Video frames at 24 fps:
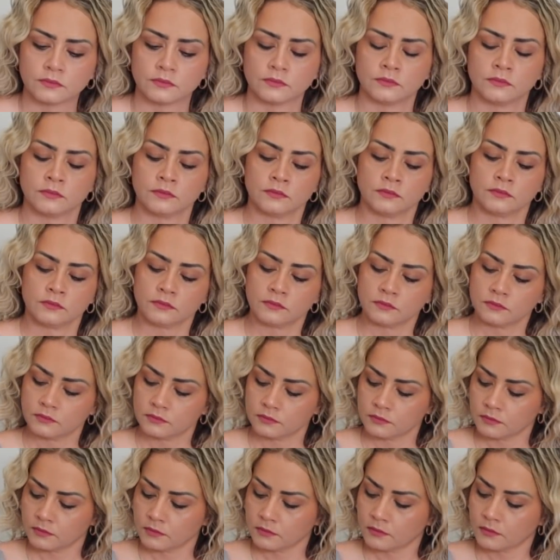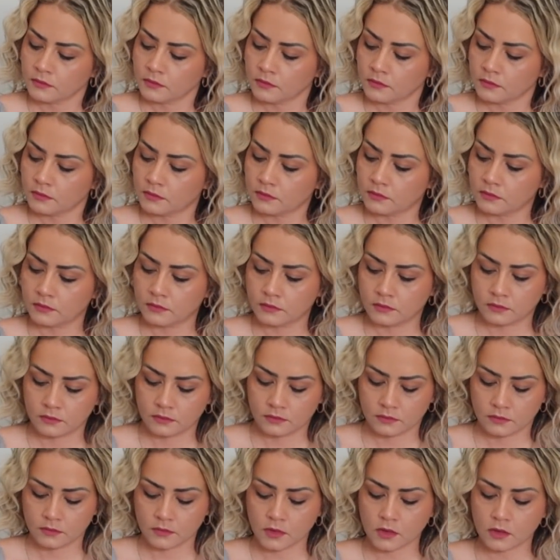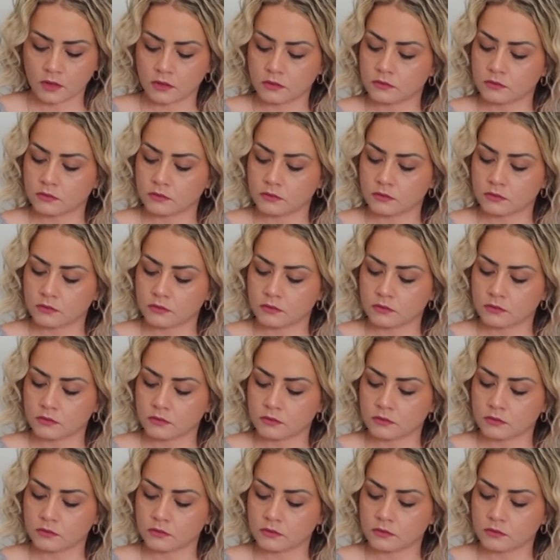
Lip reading: This person isn't speaking.